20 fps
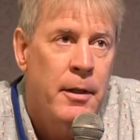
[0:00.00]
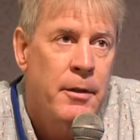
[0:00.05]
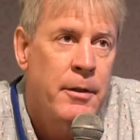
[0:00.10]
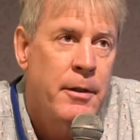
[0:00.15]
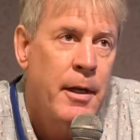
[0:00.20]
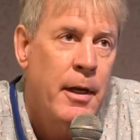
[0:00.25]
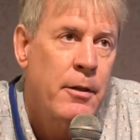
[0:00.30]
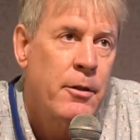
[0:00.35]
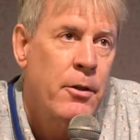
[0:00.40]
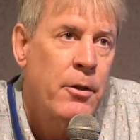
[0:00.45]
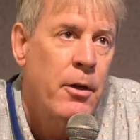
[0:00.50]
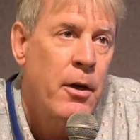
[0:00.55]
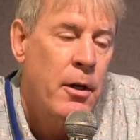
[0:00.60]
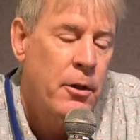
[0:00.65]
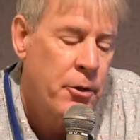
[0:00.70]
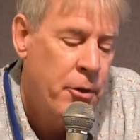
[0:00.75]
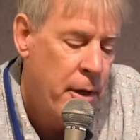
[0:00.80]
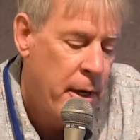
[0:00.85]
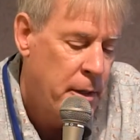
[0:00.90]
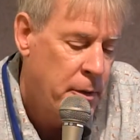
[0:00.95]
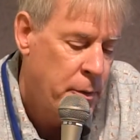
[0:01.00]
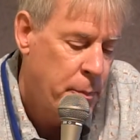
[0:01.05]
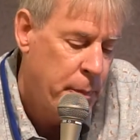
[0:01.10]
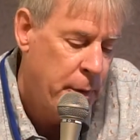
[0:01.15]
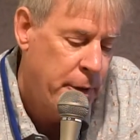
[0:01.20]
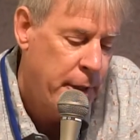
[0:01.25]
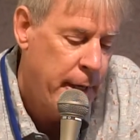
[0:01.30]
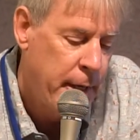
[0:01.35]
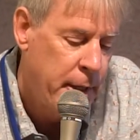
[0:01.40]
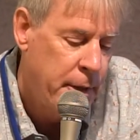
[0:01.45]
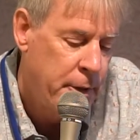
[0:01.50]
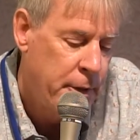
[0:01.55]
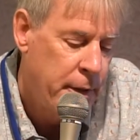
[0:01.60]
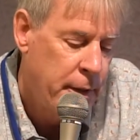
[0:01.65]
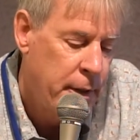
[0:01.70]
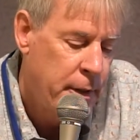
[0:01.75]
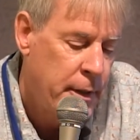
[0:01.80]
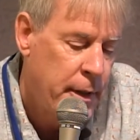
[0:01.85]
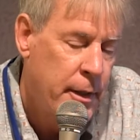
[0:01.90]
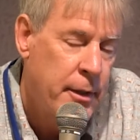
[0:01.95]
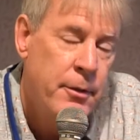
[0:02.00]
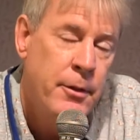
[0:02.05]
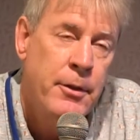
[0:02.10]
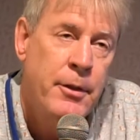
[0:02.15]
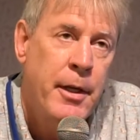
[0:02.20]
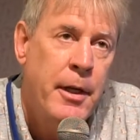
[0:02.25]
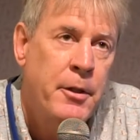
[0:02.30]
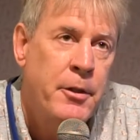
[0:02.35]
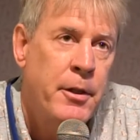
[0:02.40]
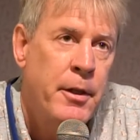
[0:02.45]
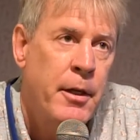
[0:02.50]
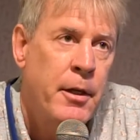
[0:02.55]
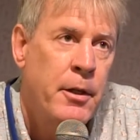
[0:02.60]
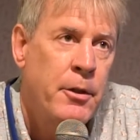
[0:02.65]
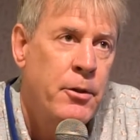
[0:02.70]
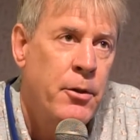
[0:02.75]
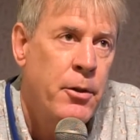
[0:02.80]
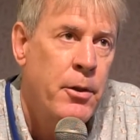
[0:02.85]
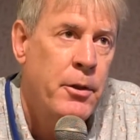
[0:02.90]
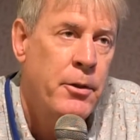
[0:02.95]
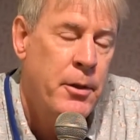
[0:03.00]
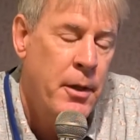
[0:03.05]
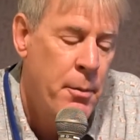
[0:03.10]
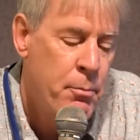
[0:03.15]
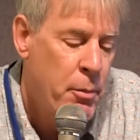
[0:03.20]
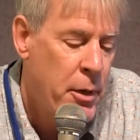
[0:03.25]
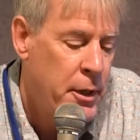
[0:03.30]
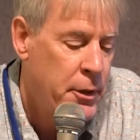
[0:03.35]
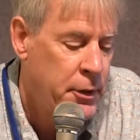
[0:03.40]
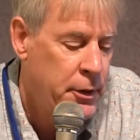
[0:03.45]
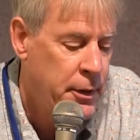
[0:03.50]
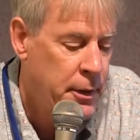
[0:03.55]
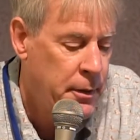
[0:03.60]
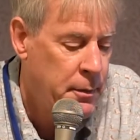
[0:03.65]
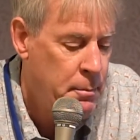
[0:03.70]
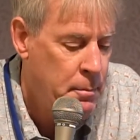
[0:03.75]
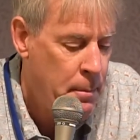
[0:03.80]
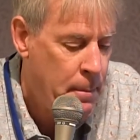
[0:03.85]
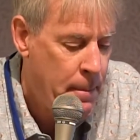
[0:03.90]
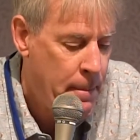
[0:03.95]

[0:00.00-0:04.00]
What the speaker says: sector are transportation and stationary source combustion.